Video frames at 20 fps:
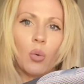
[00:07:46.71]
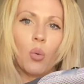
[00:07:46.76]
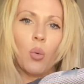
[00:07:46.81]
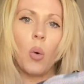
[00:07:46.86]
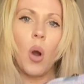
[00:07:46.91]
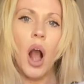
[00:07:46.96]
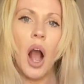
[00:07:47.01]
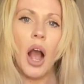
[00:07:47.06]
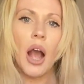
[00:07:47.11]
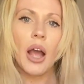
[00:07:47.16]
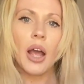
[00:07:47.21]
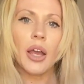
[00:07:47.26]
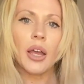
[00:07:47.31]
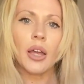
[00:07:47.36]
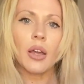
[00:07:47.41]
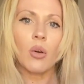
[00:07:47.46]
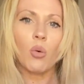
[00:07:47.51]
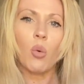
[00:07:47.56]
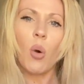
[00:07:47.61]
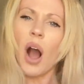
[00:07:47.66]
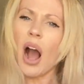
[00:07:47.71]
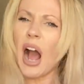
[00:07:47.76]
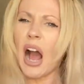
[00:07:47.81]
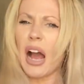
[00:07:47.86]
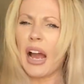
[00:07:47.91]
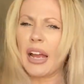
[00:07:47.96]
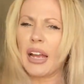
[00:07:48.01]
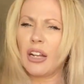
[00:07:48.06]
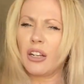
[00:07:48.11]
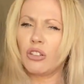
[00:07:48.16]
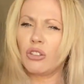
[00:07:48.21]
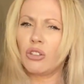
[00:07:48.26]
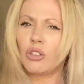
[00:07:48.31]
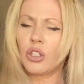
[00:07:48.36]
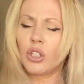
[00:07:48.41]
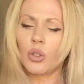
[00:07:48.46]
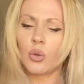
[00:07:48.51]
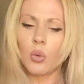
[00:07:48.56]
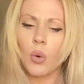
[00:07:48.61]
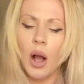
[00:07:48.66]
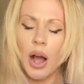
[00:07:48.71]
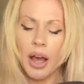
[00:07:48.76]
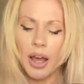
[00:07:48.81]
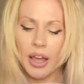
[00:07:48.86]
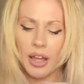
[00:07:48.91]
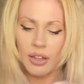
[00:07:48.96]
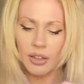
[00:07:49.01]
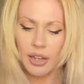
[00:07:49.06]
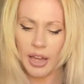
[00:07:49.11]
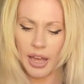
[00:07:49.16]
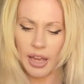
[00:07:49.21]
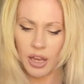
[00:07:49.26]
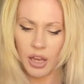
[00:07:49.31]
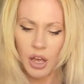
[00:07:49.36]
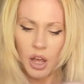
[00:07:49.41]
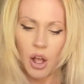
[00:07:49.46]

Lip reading: Why? Just why? Like,